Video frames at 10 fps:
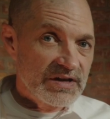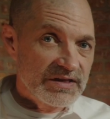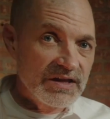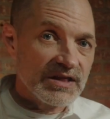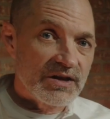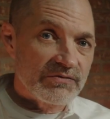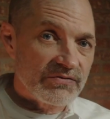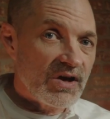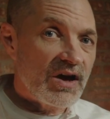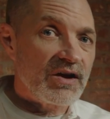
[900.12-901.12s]
and then let it
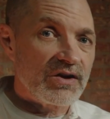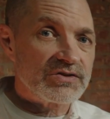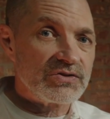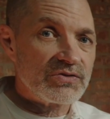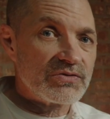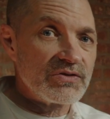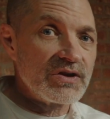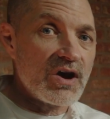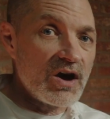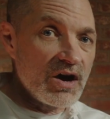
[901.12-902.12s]
fly onto your
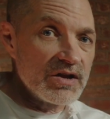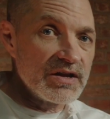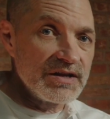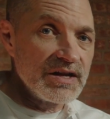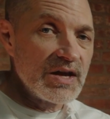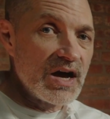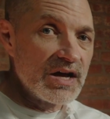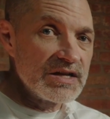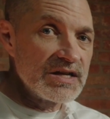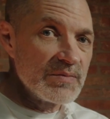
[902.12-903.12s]
thing
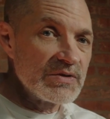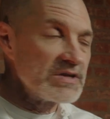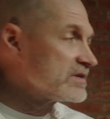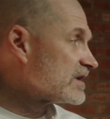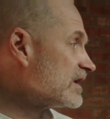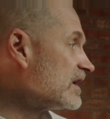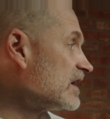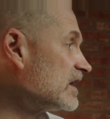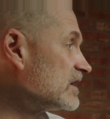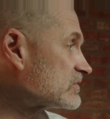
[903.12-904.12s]
uninhibited.
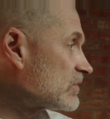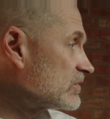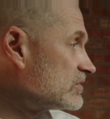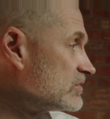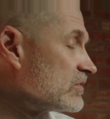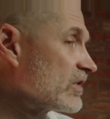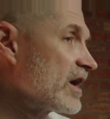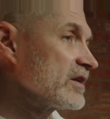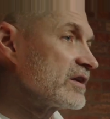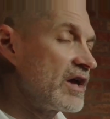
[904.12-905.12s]
It's going to do
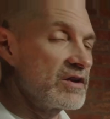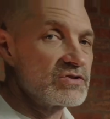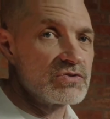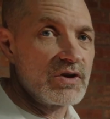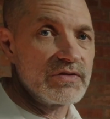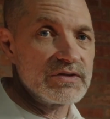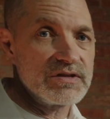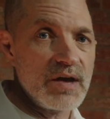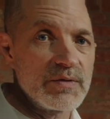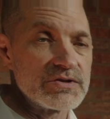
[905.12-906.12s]
catastrophic
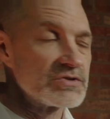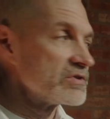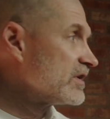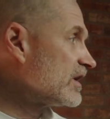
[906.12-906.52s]
damage.